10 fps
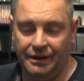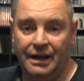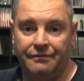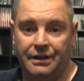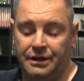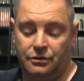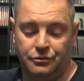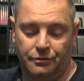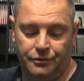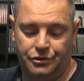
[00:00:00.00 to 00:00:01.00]
I have, then it
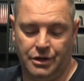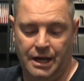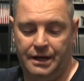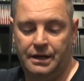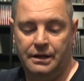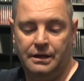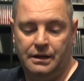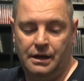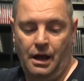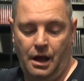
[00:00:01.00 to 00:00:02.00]
goes up for trade.
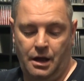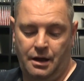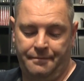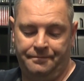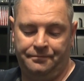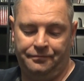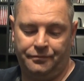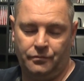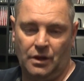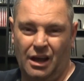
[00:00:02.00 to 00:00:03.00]
I
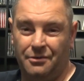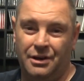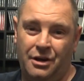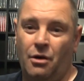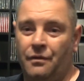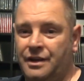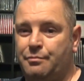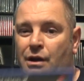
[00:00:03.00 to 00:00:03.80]
already own this, but I